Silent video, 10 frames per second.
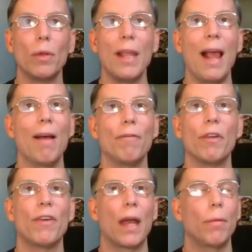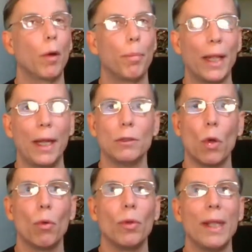only have the fiber, plants
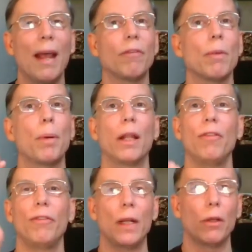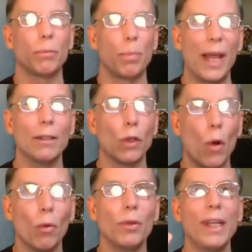only have the polyphenols, plants
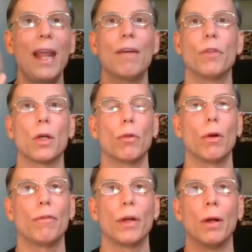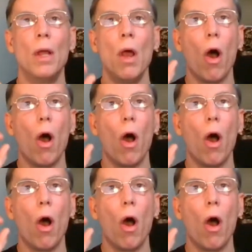only have the chlorophyll.